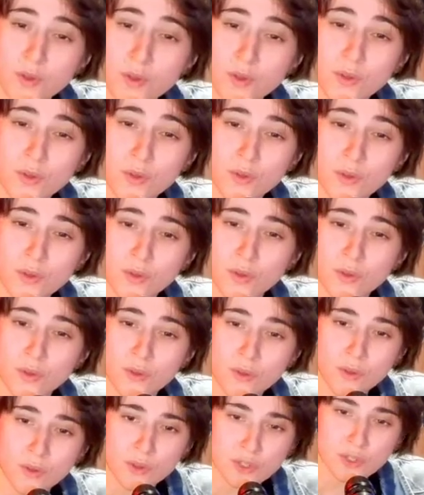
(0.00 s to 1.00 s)

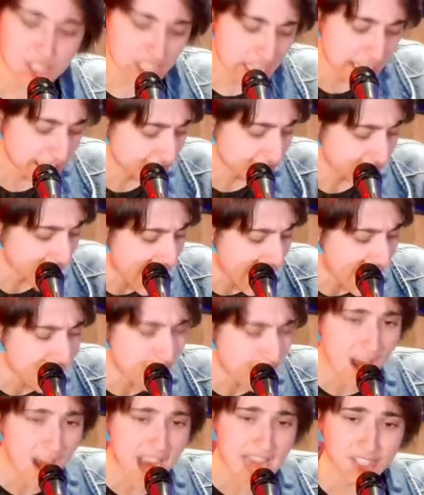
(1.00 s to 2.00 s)
news, it said
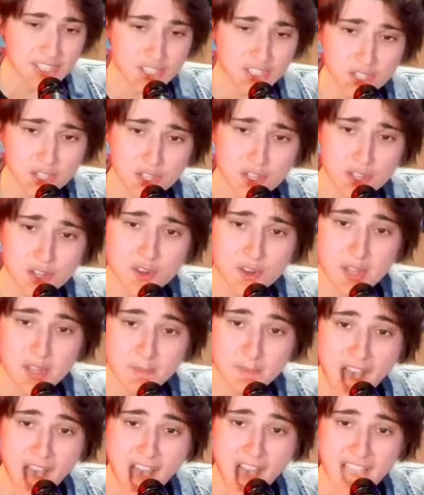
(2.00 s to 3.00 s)
rain's due in
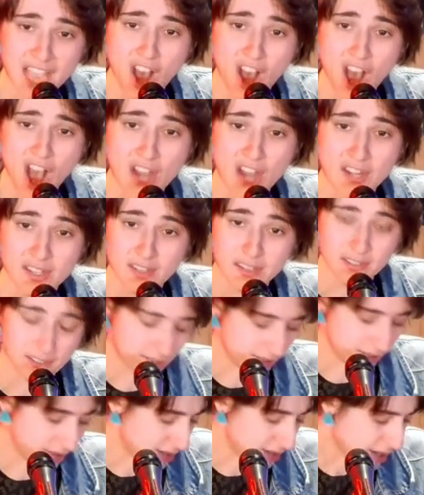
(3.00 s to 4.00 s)
my heart. The
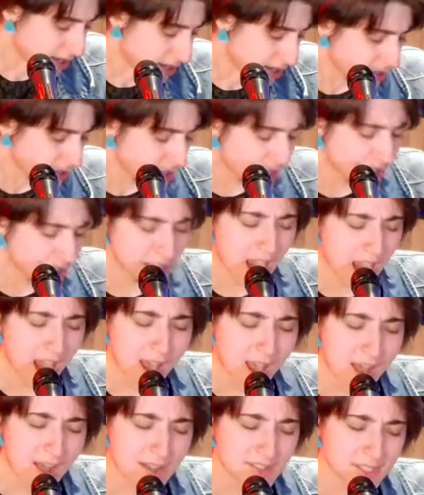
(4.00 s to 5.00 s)

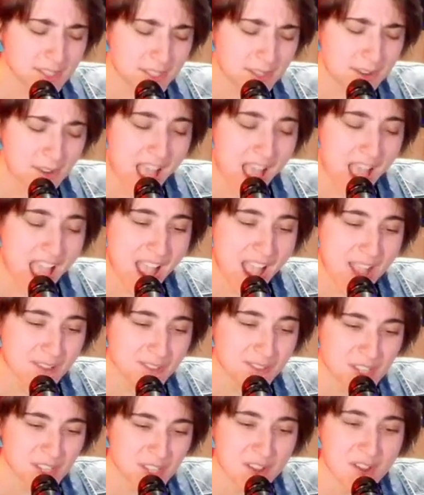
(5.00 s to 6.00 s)
clouds around
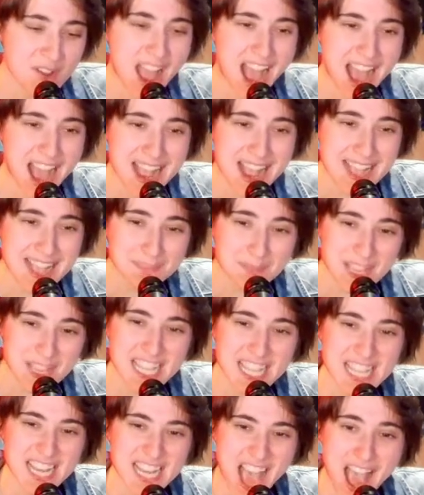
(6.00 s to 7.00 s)
your eyes mean
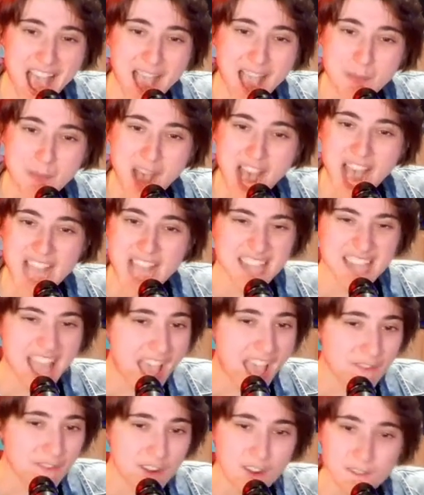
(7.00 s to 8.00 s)
I might
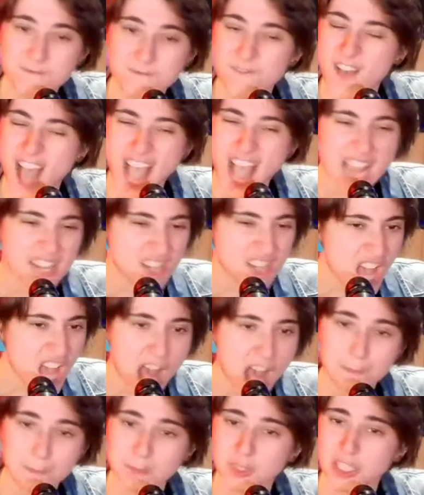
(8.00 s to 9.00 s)
never find a
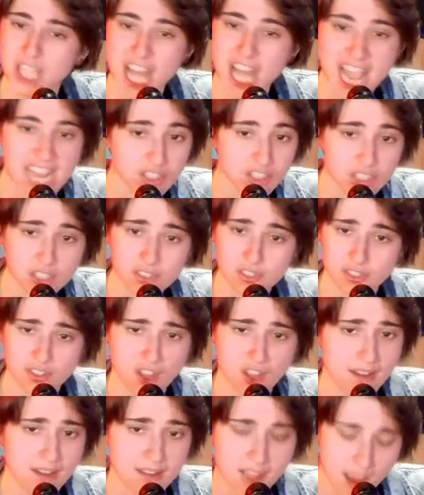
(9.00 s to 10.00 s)
place to start.
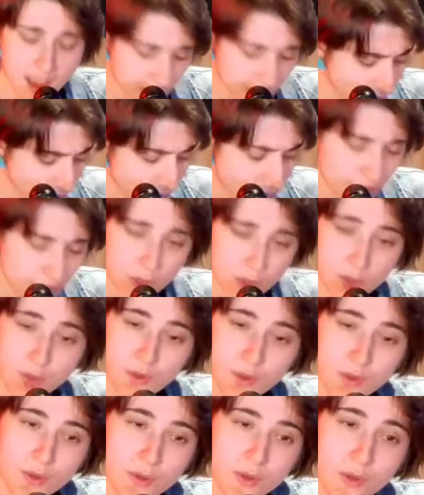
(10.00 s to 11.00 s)
The
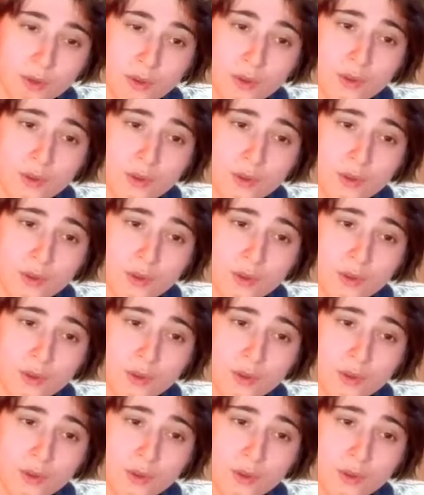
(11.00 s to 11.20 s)
news,